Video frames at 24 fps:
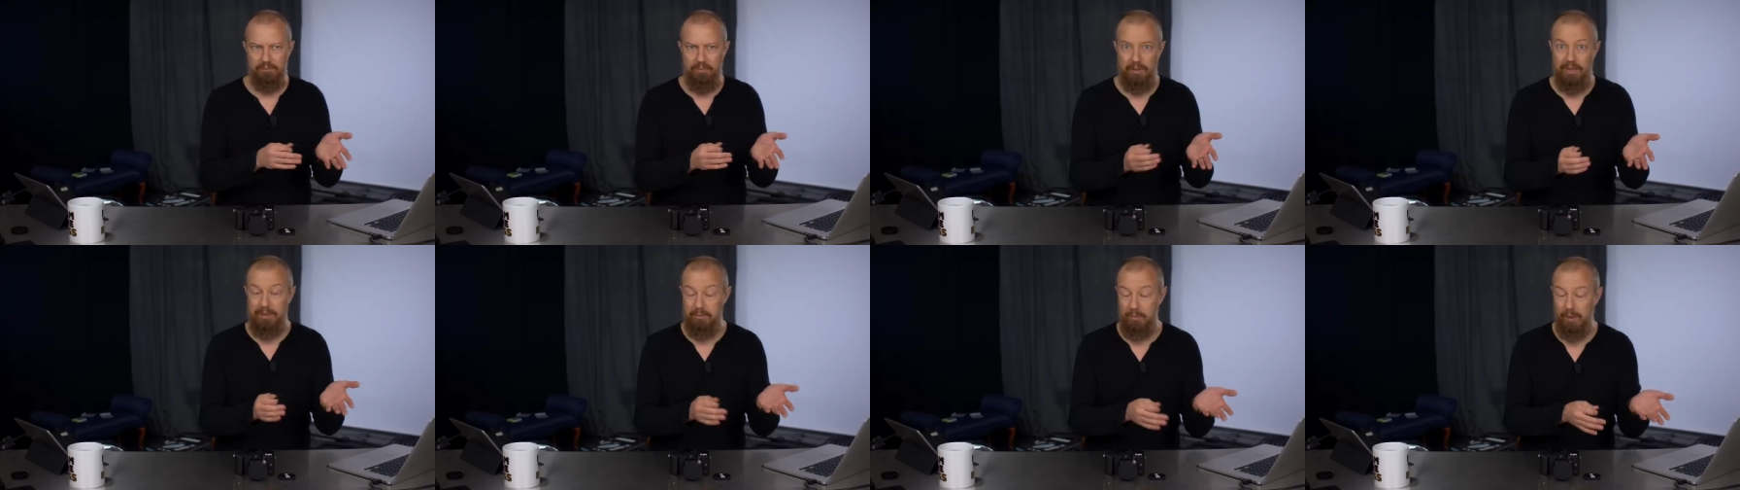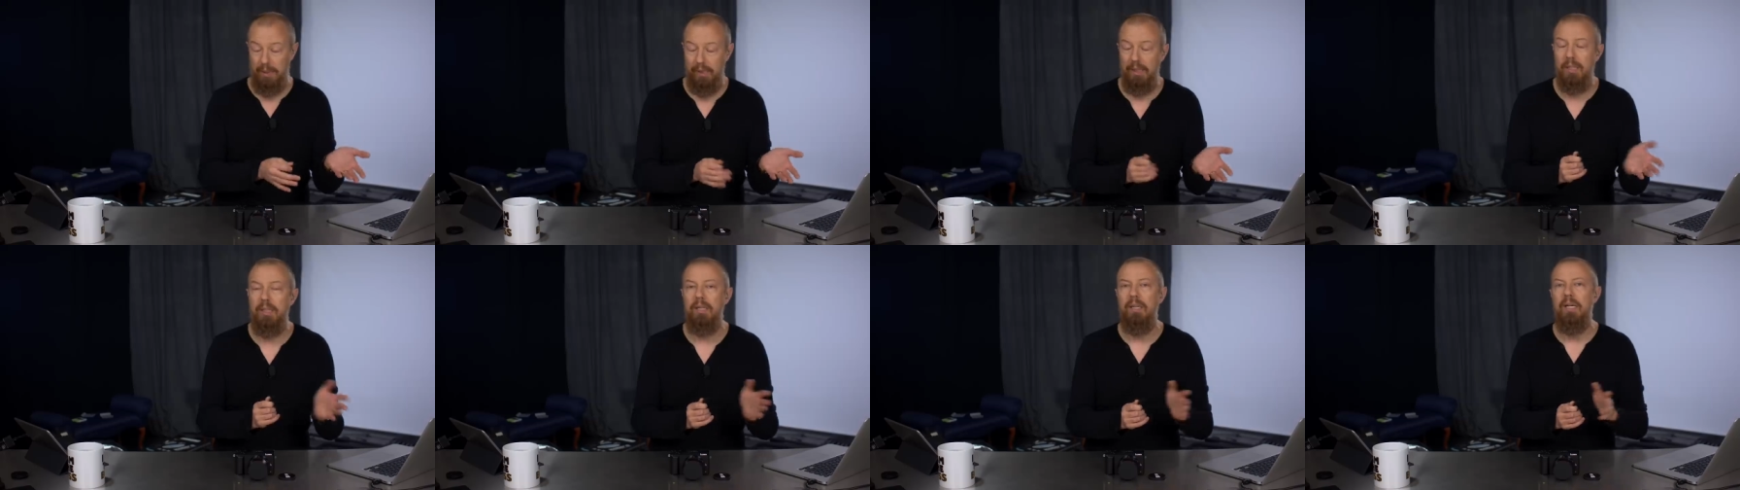at
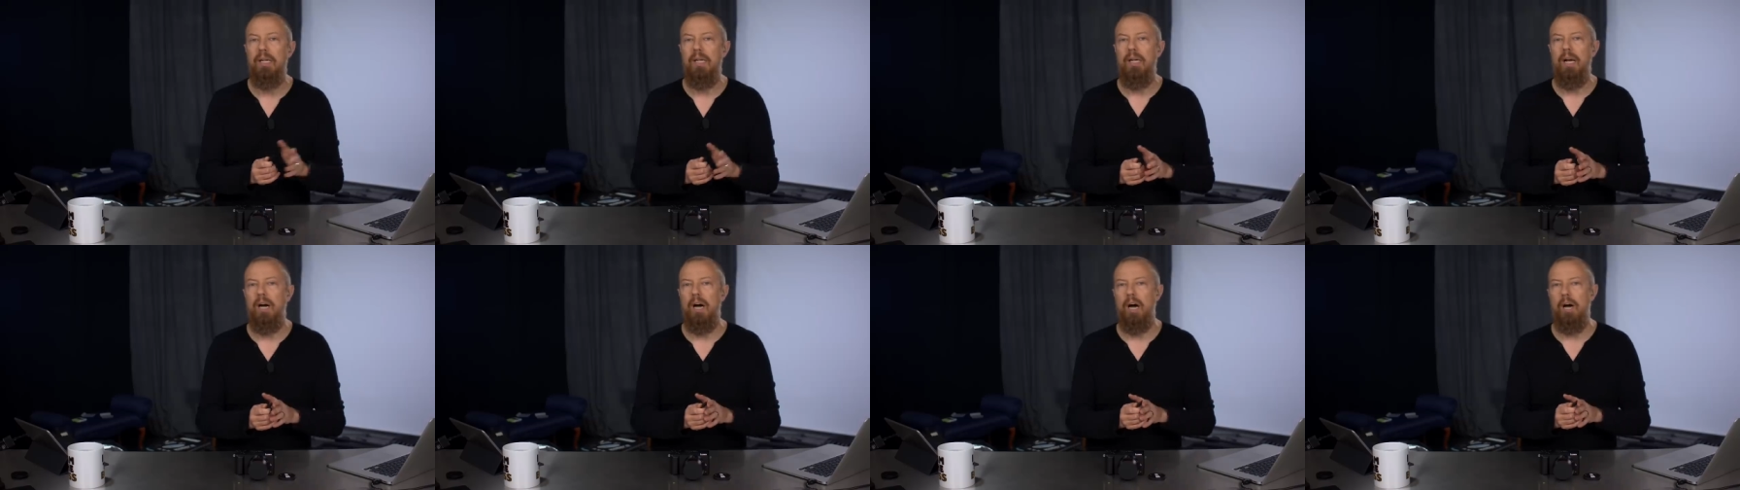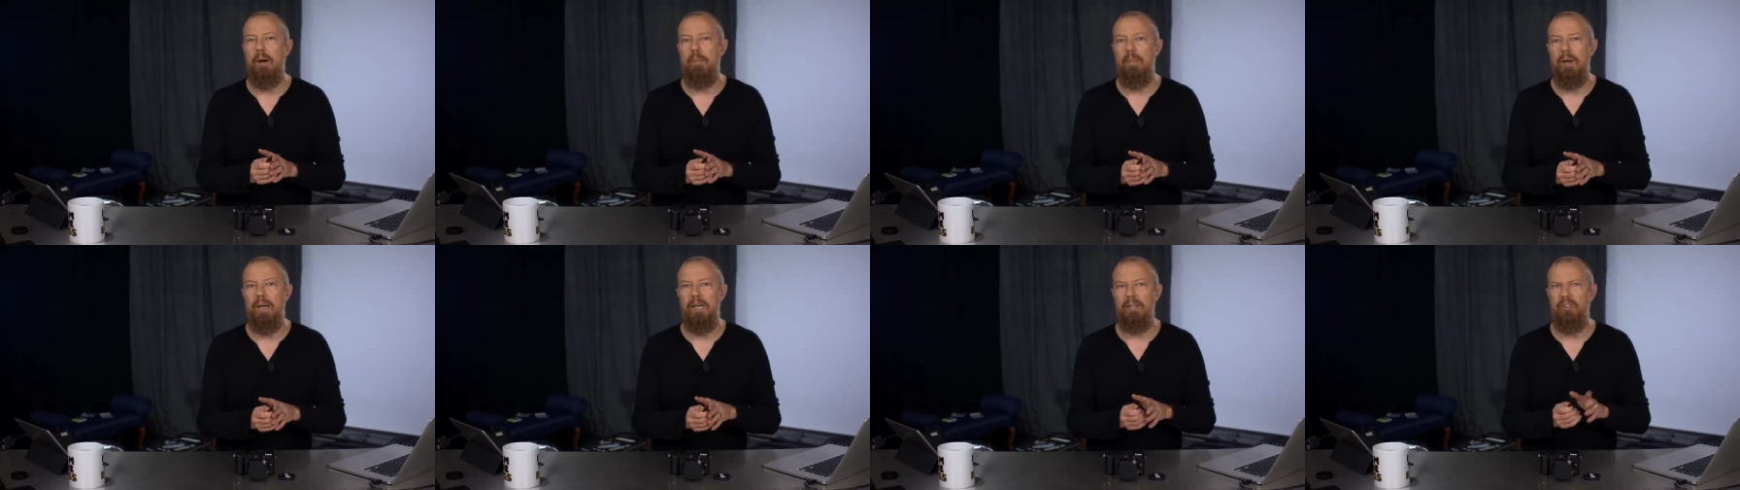twilight.
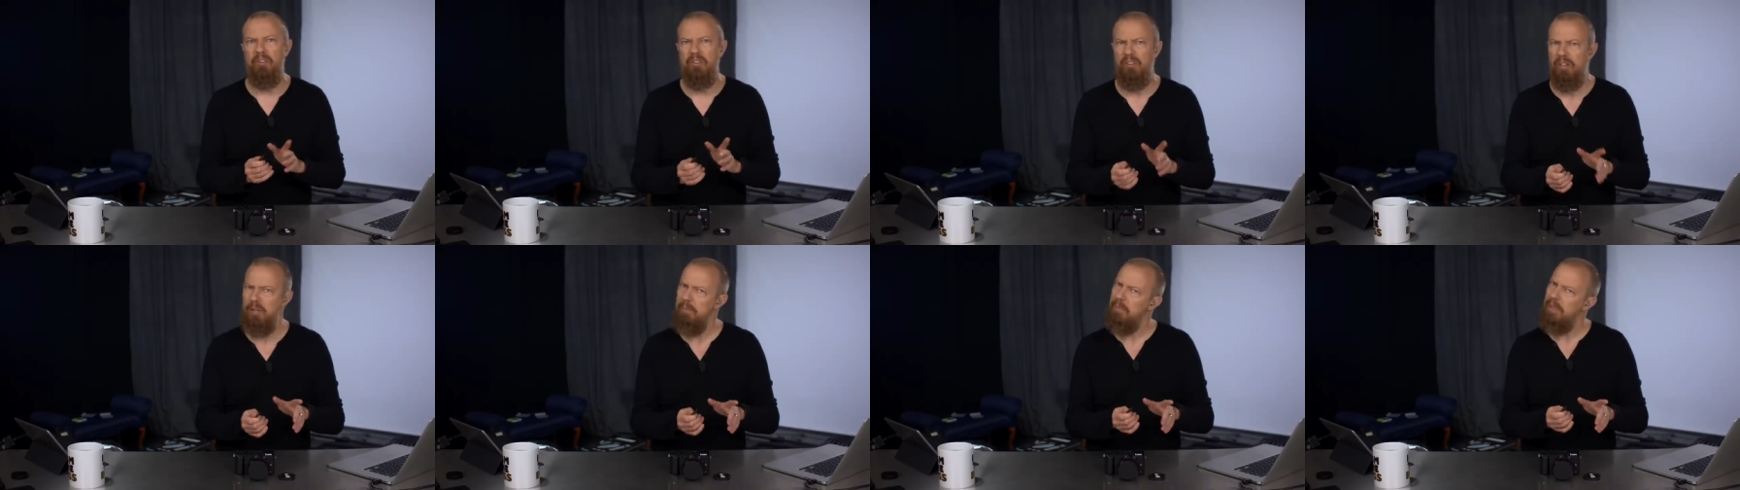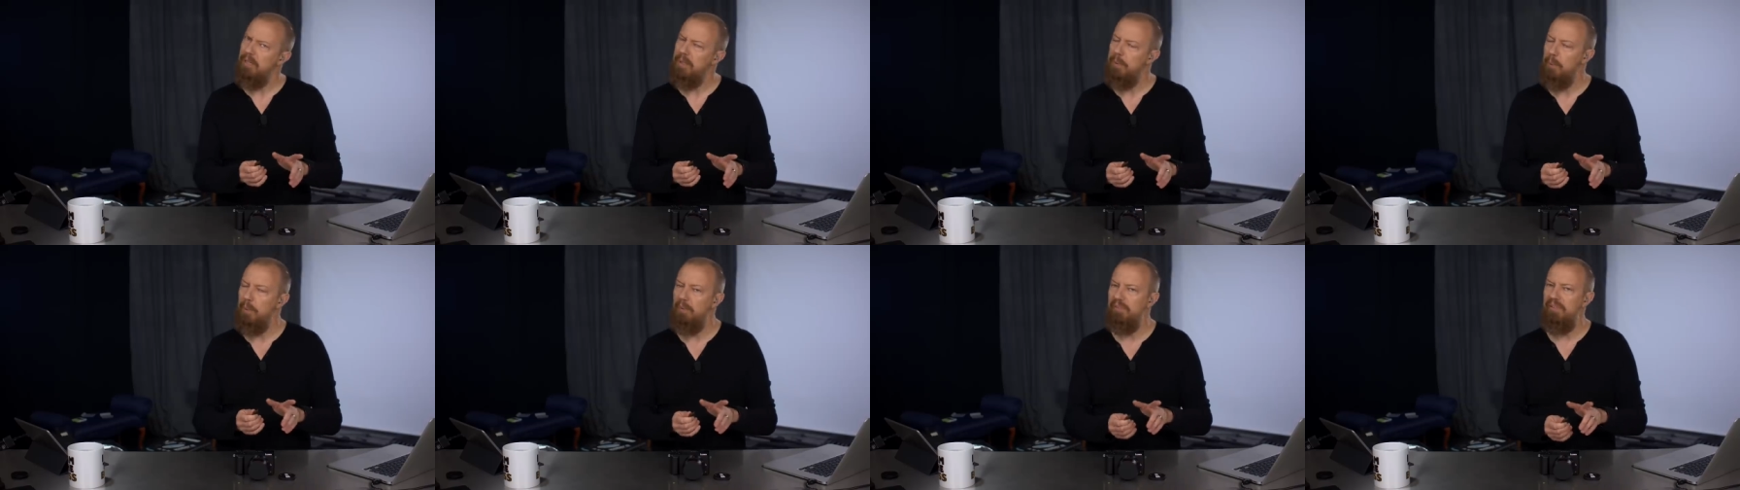Um, and there's a
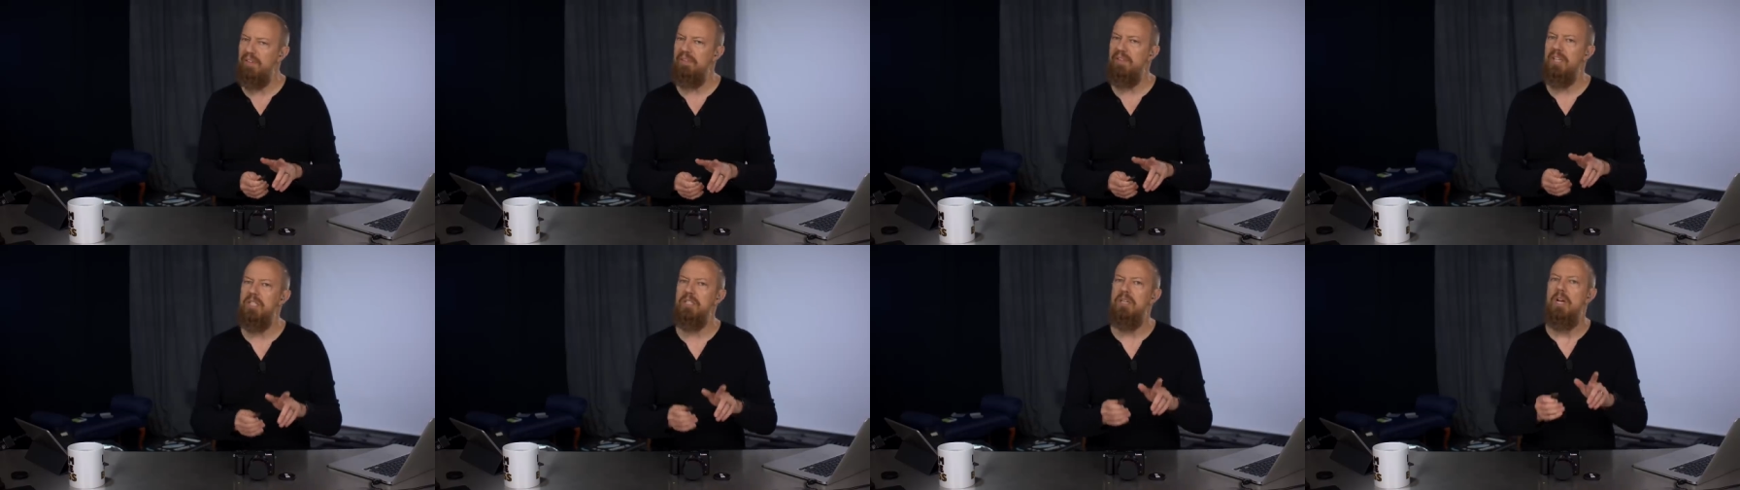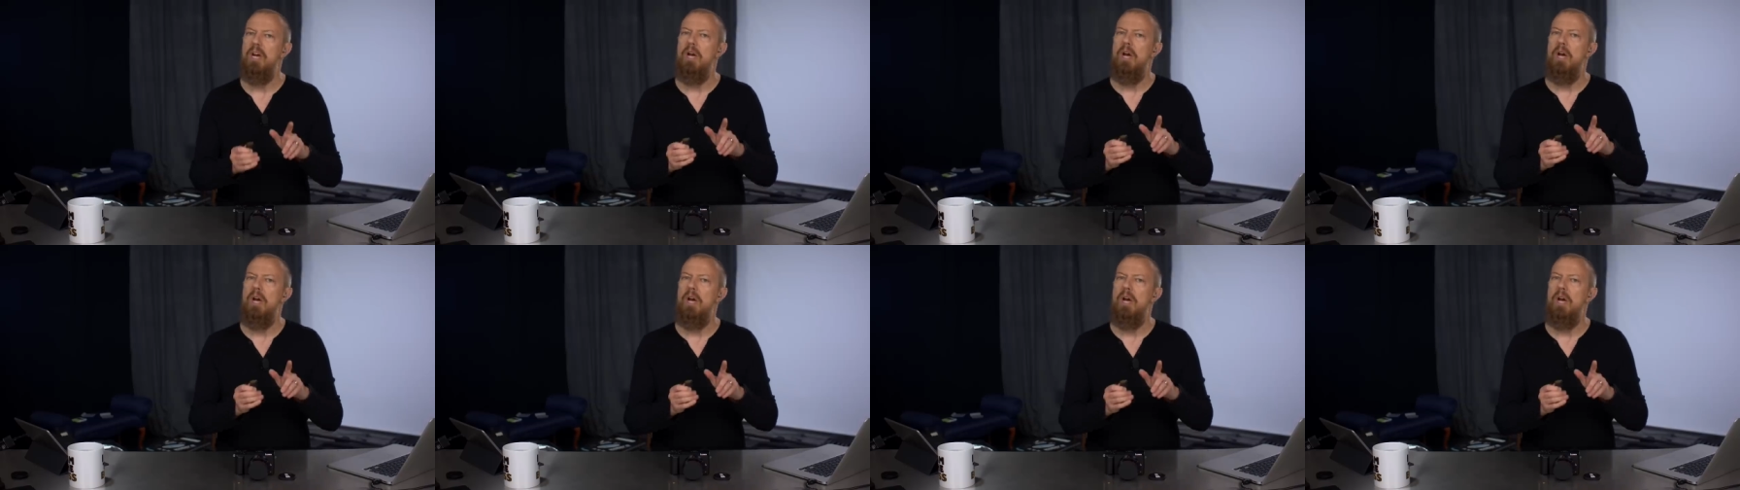limited number of evenings,